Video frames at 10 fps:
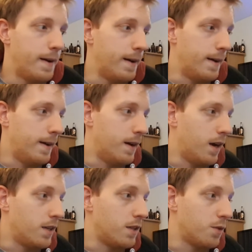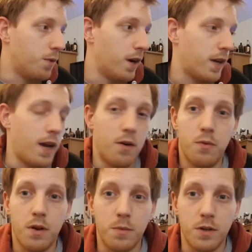I need to work out
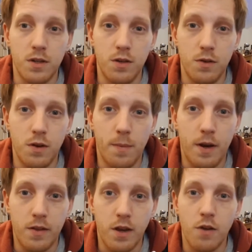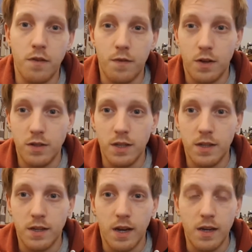what I'm going to do about the overflows in
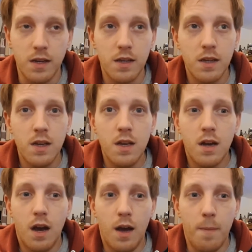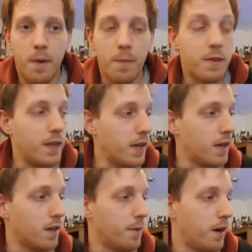the tank. I'm
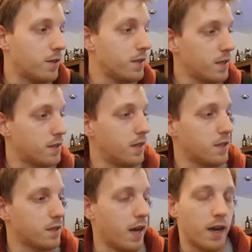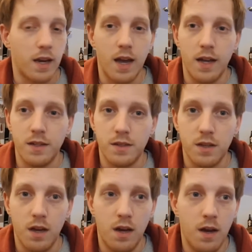thinking about, because this tank has 2